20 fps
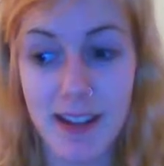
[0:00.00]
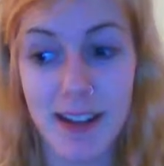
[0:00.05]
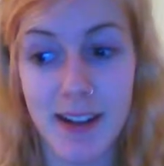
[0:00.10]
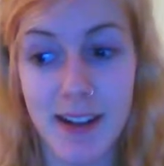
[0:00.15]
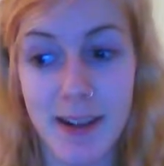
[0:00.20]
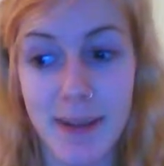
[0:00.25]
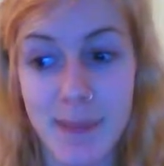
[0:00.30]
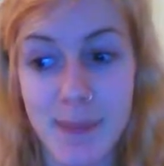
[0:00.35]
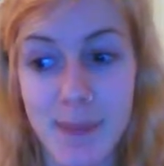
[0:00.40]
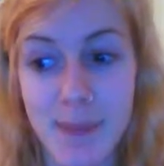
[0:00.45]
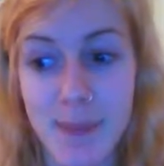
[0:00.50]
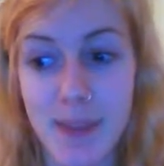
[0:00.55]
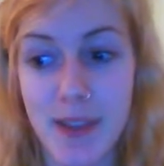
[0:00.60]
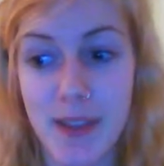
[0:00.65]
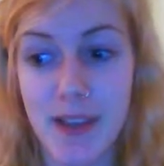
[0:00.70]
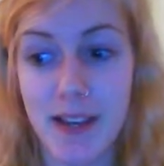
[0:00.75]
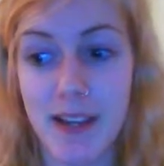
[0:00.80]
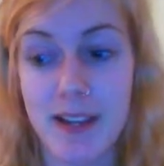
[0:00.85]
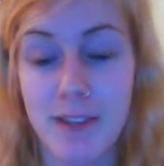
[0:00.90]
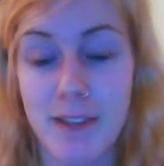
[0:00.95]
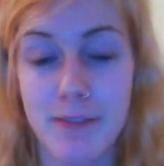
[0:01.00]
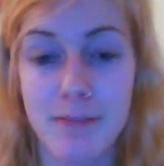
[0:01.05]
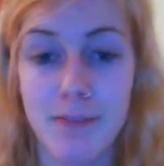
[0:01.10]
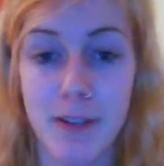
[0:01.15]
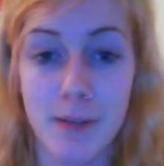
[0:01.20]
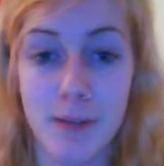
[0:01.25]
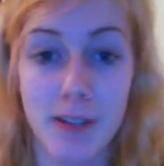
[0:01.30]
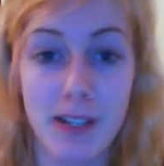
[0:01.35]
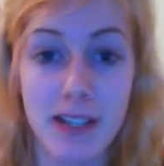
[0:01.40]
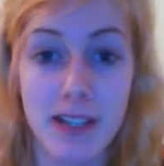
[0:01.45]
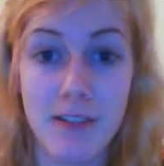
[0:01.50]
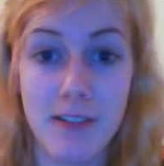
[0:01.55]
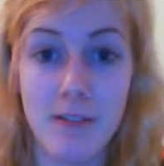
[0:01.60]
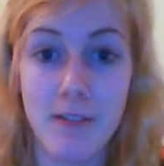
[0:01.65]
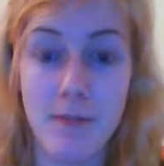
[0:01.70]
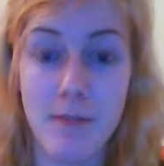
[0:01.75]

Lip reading: I'm gonna live